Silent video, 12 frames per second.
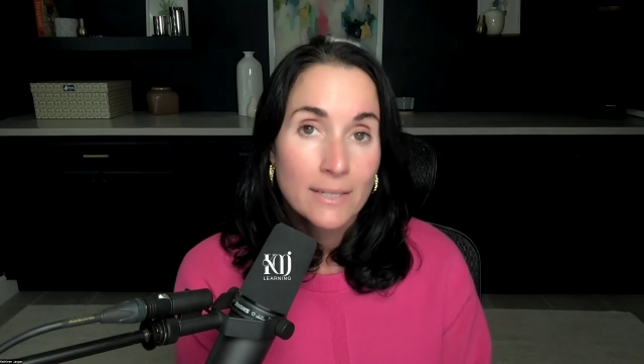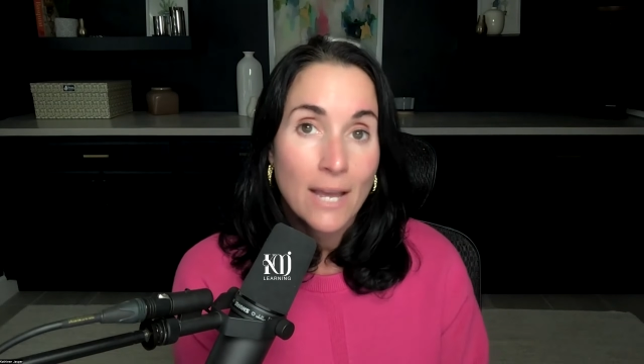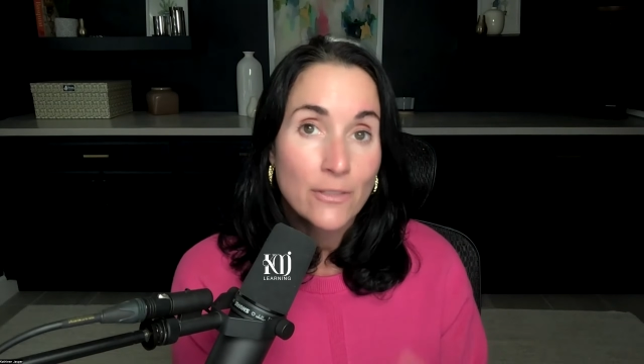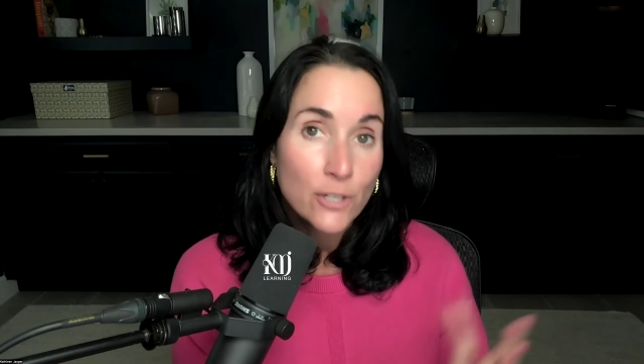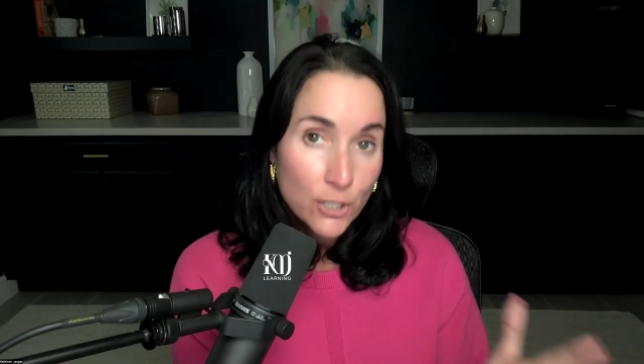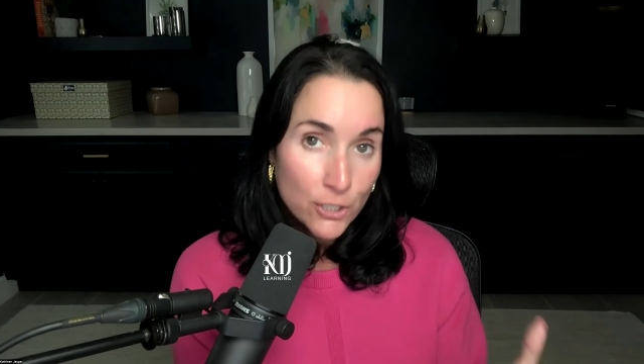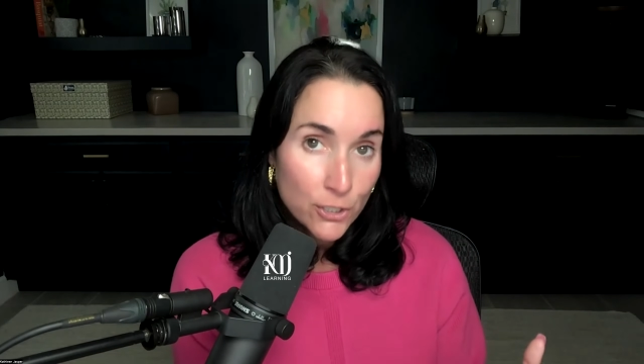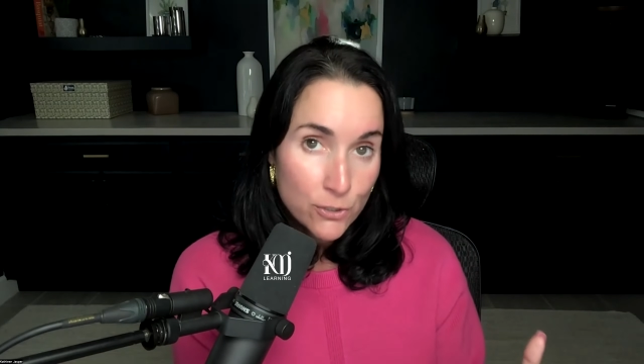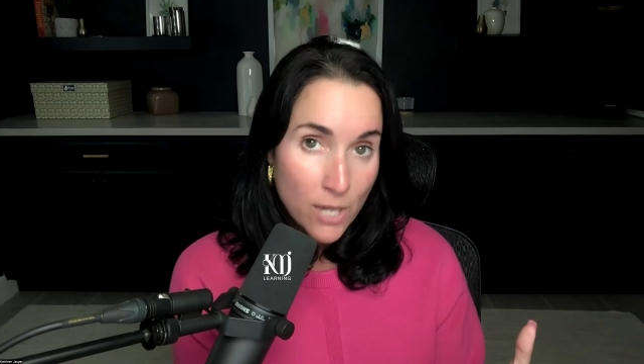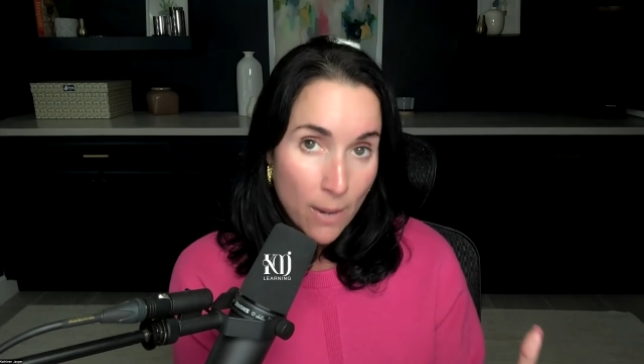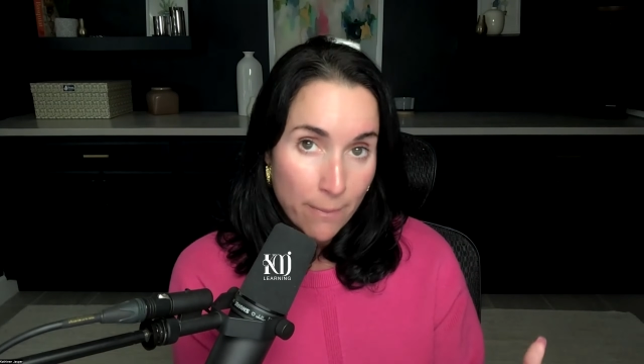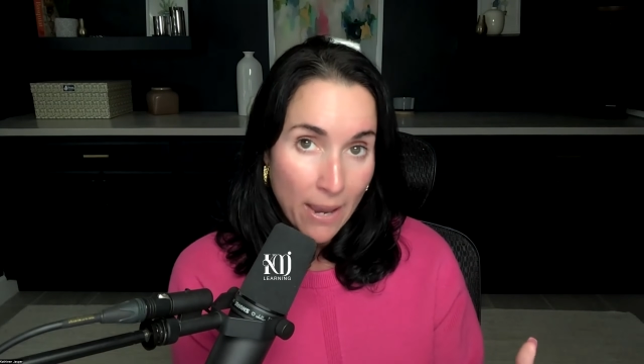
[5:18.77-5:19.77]
Now, the good
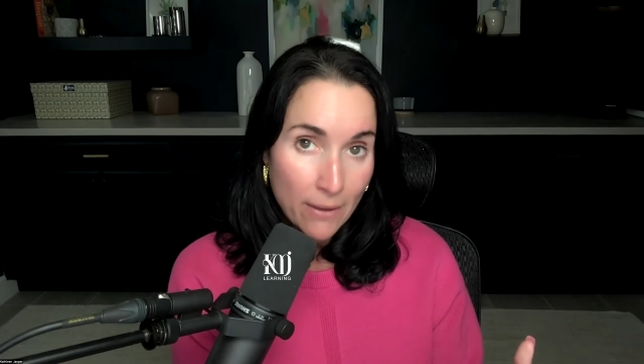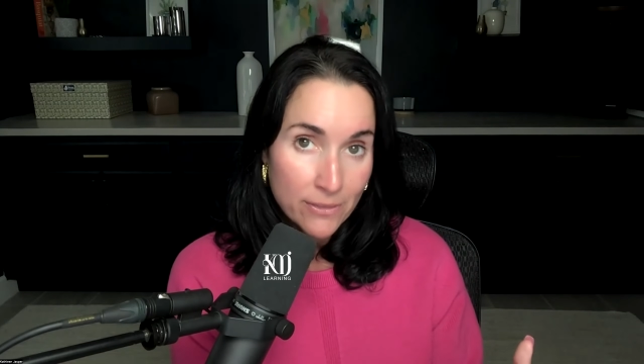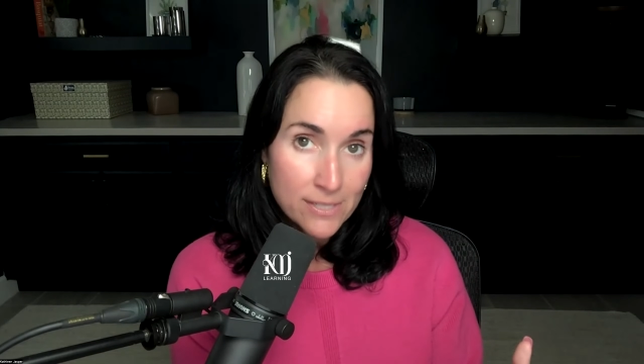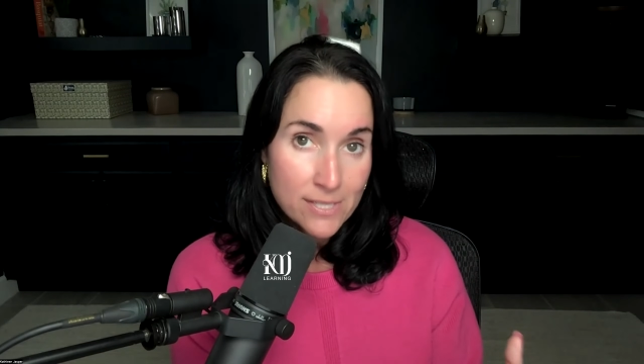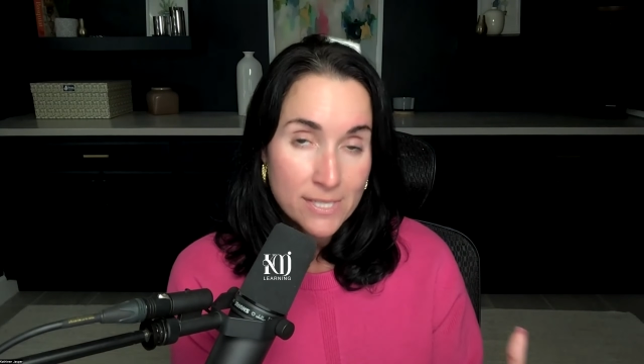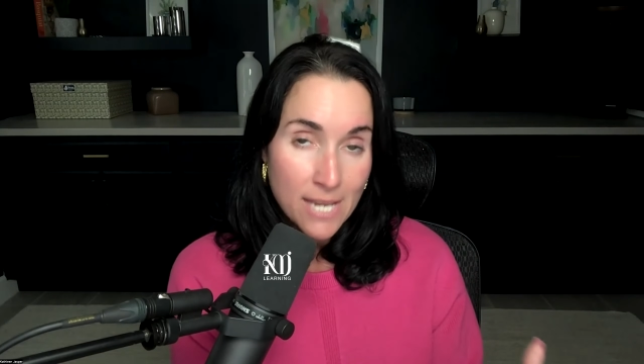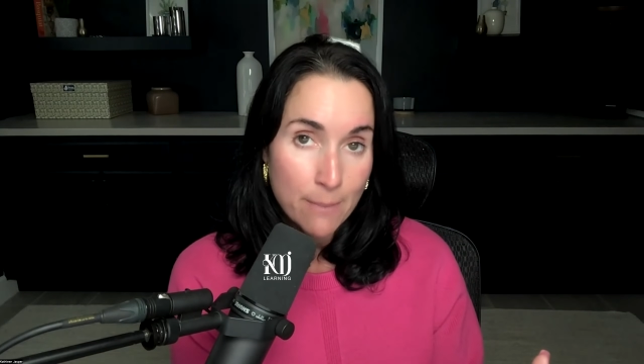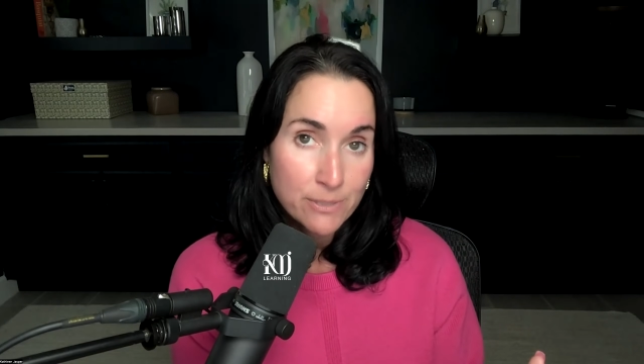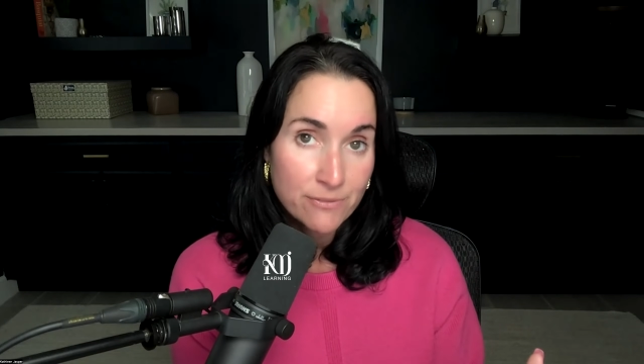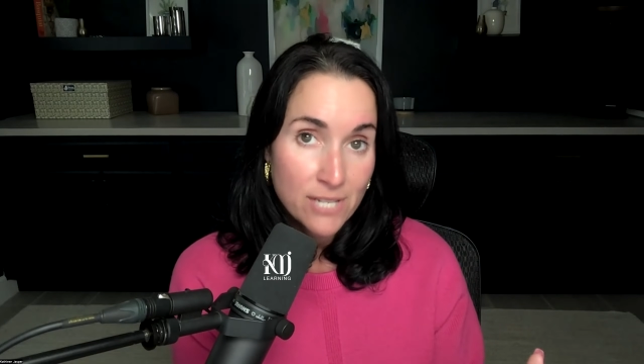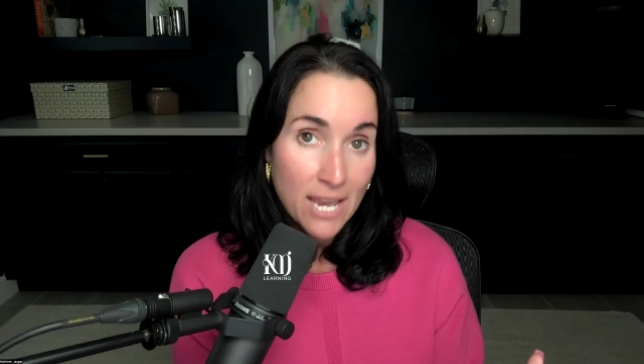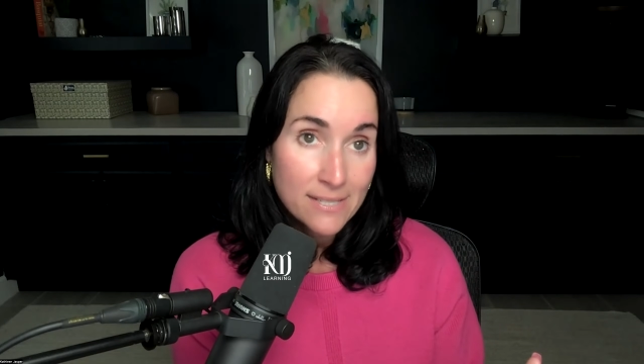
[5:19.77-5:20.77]
news about this
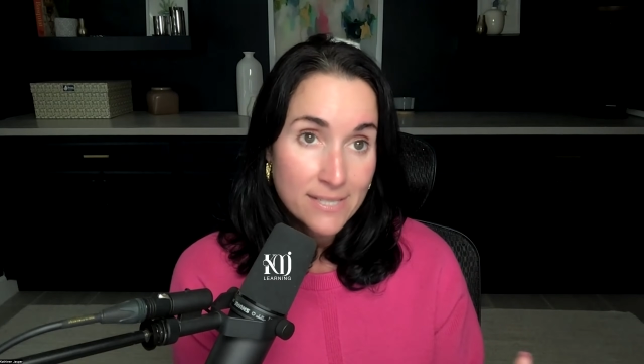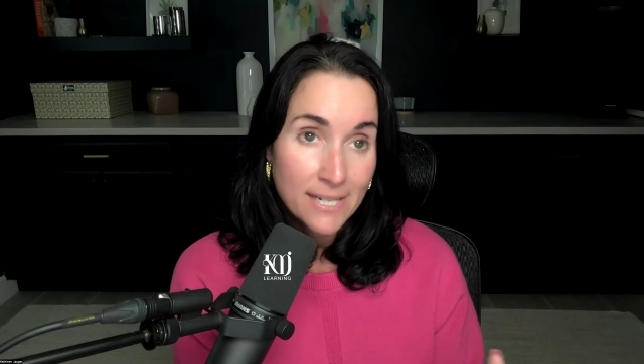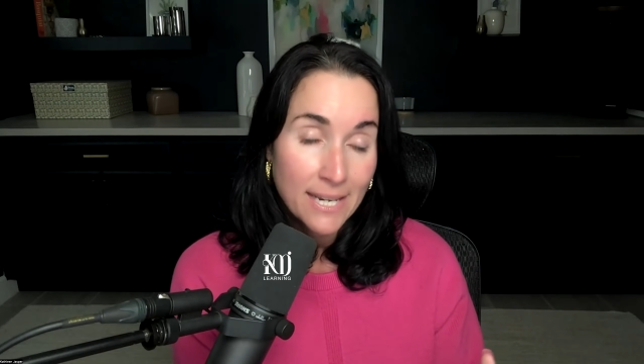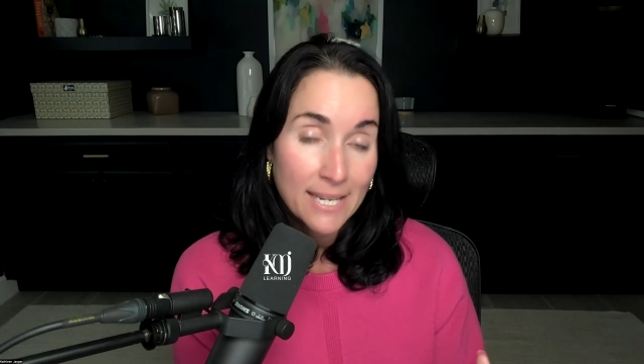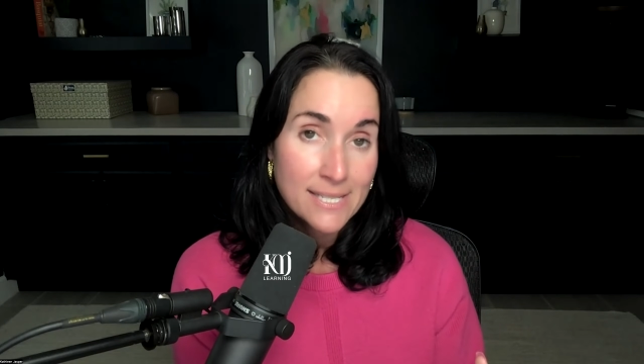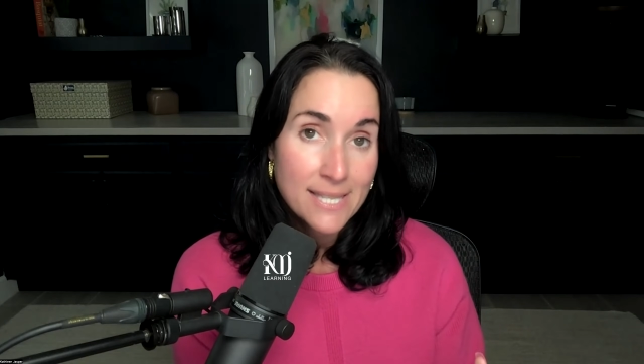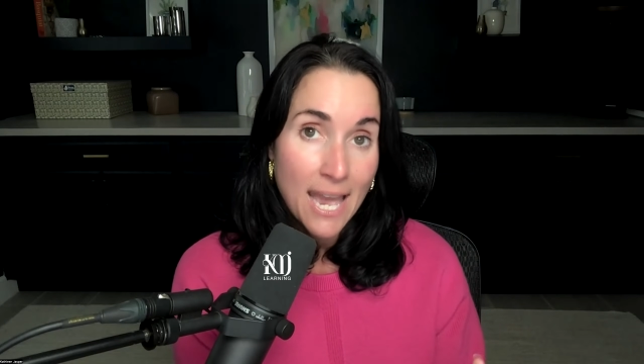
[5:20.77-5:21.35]
adaptive testing is